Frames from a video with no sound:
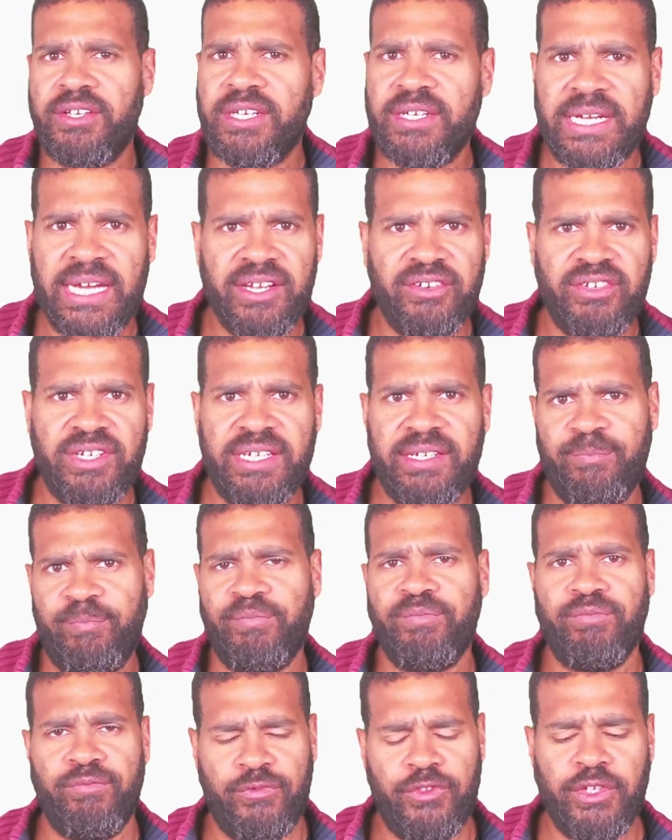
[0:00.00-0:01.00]
can actually
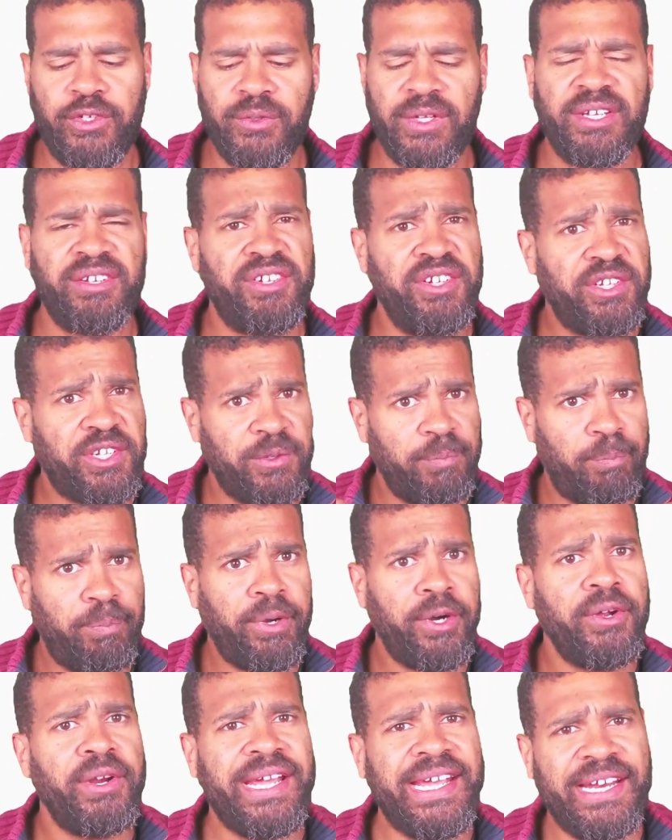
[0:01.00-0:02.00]
do this. So you can
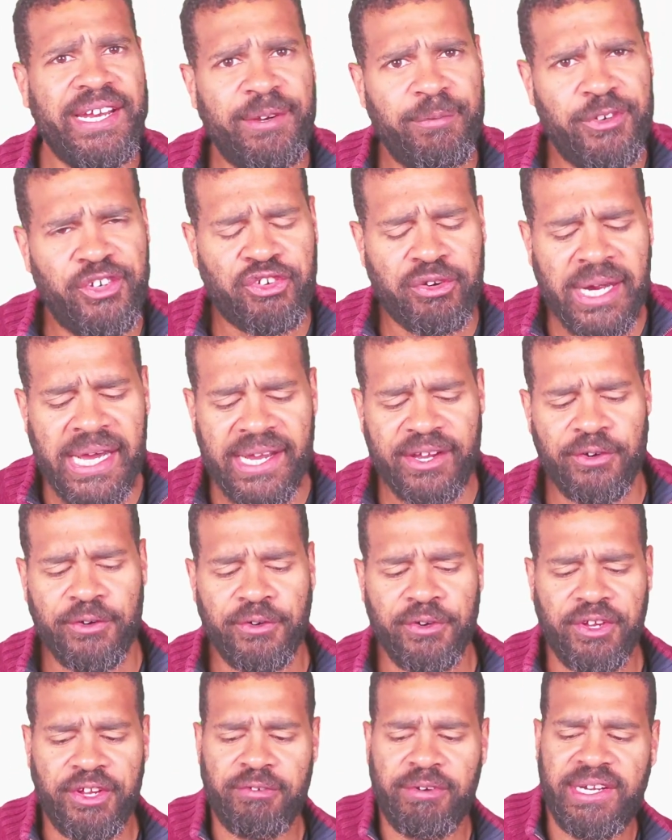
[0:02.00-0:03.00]
put in and track
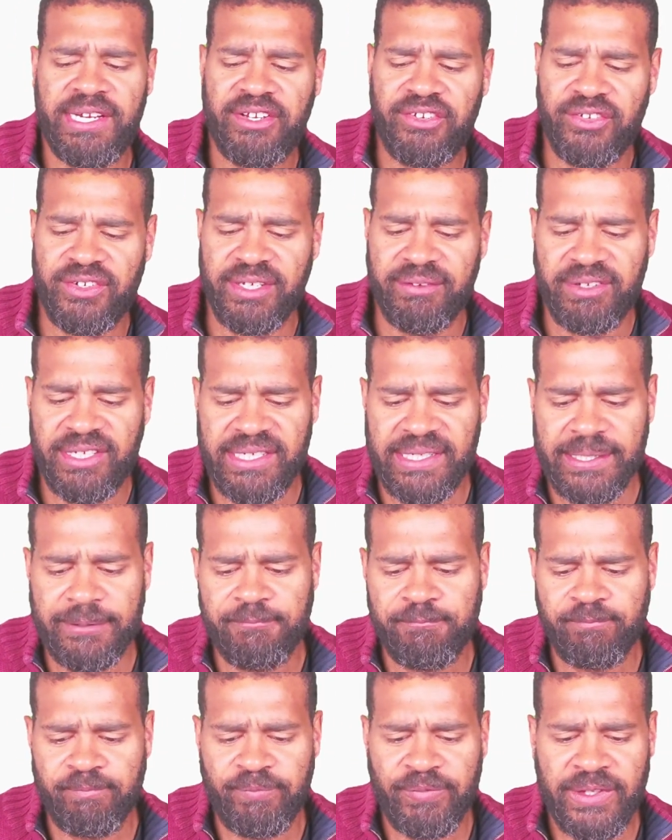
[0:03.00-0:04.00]
all your initiatives here.
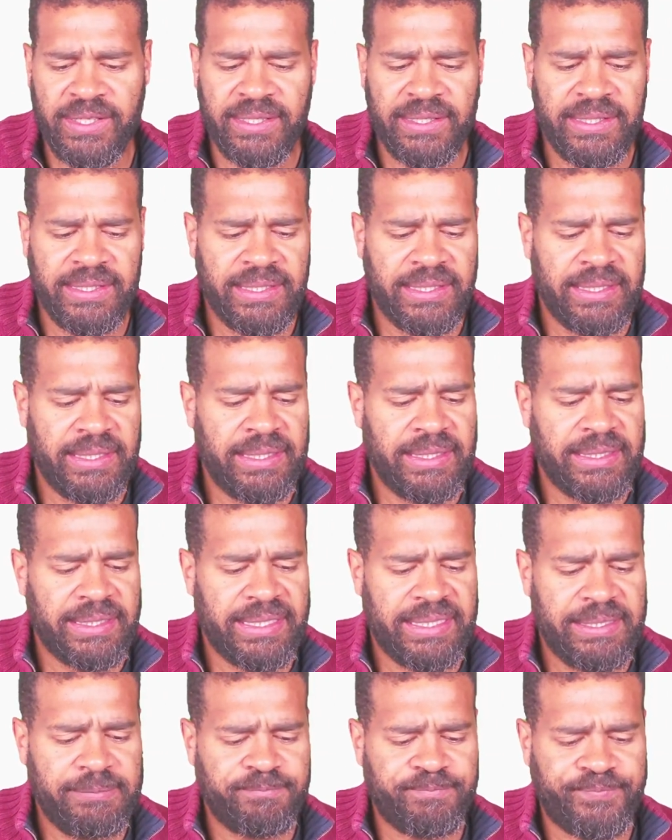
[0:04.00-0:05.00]

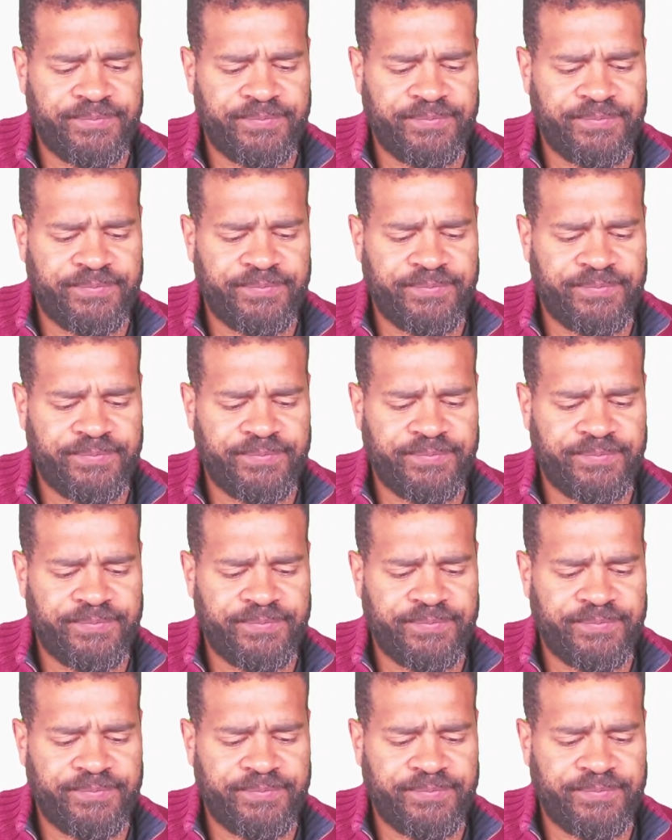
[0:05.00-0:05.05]
Okay.